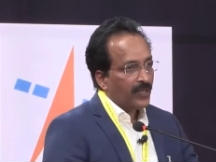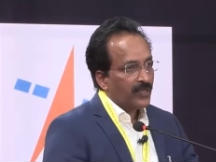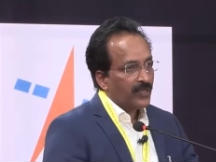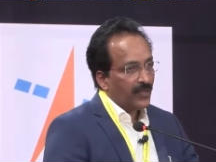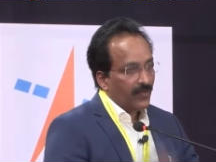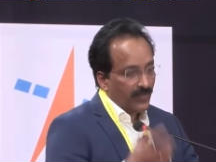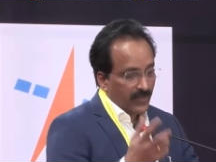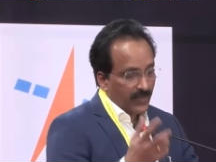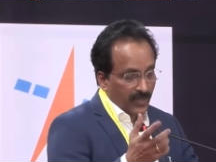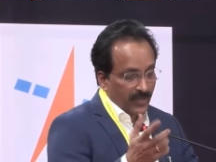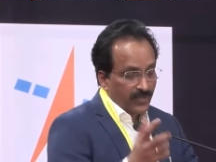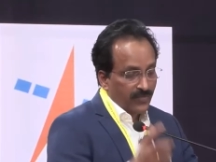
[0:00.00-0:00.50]
I
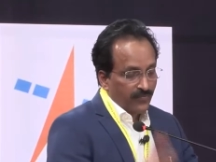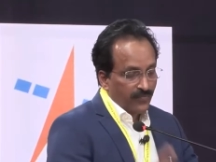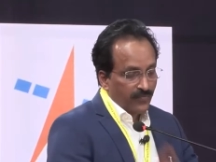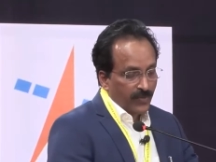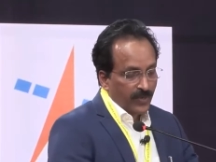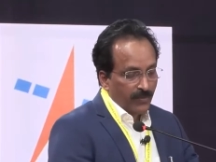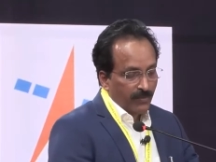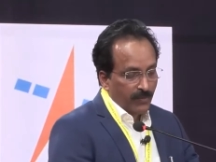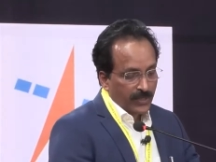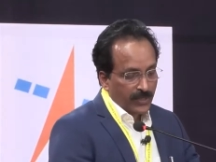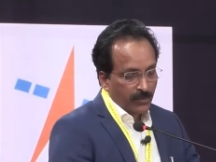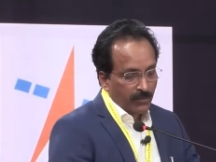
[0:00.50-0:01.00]
think with this,
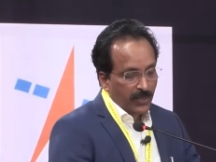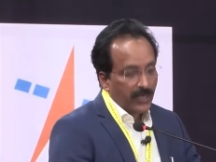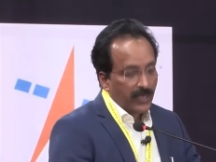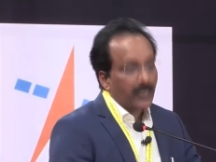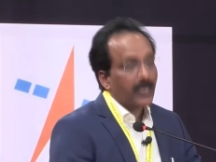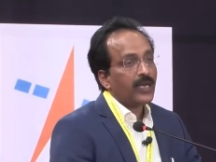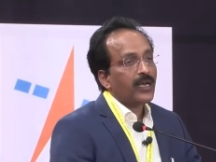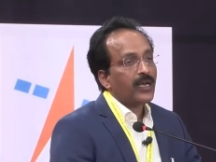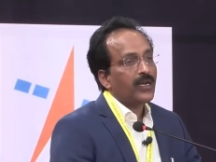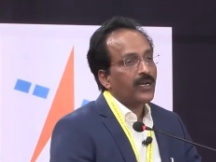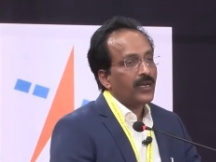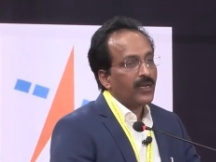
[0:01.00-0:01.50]
we must
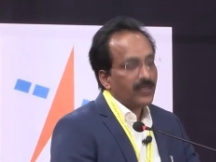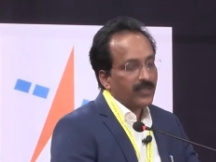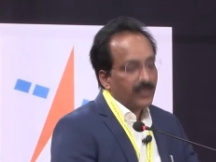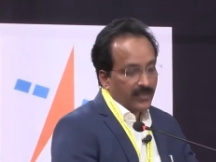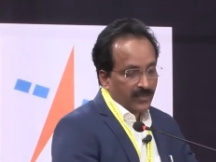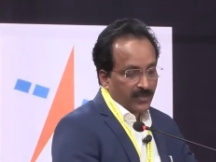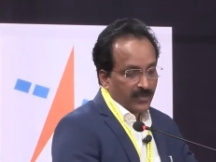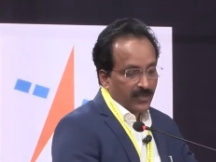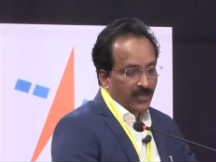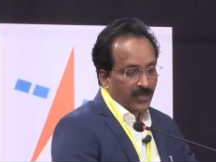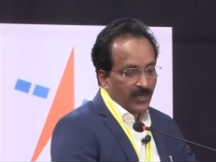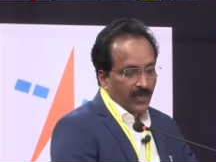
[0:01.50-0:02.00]
rekindle
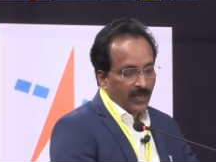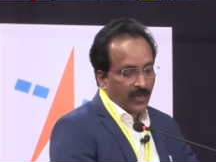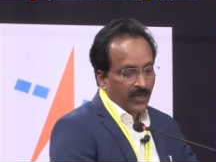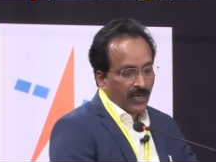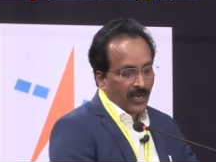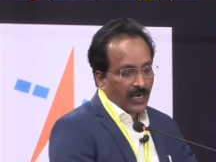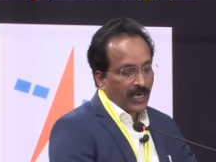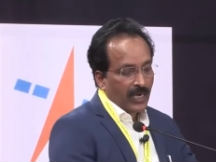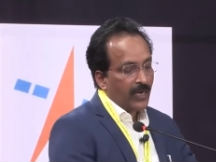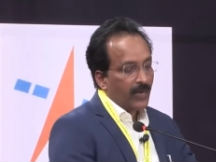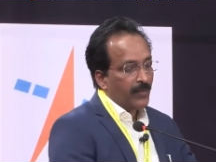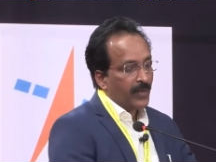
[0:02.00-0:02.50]
this in the
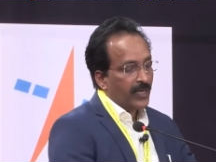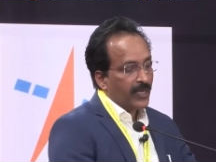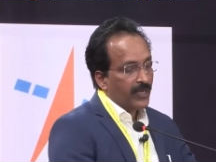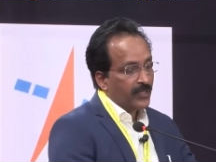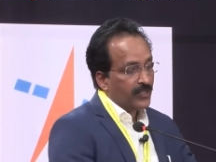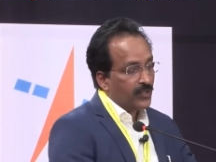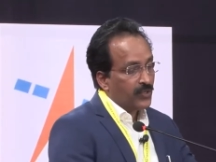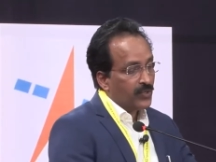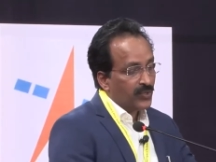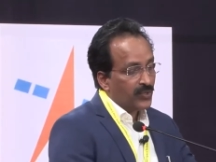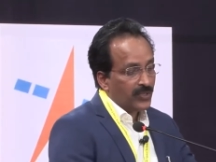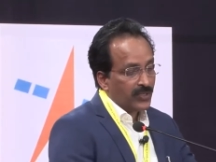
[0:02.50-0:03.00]
academic
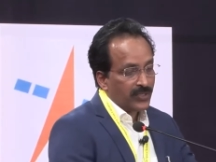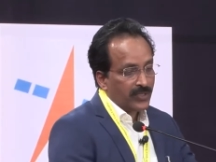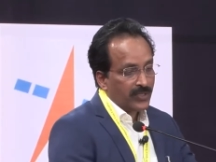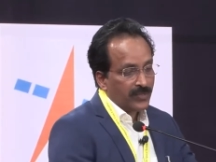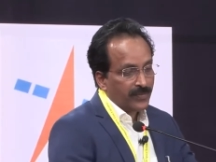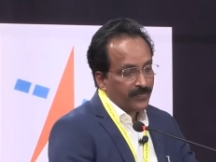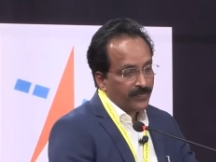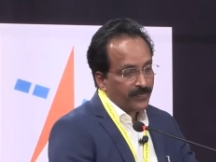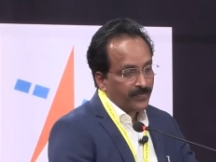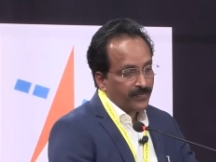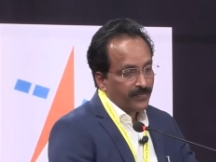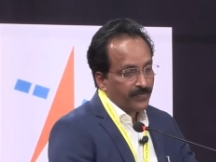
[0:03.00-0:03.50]

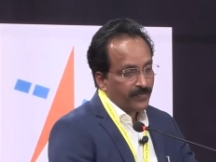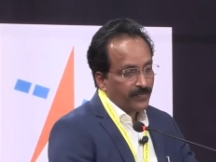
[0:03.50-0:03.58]
institutions.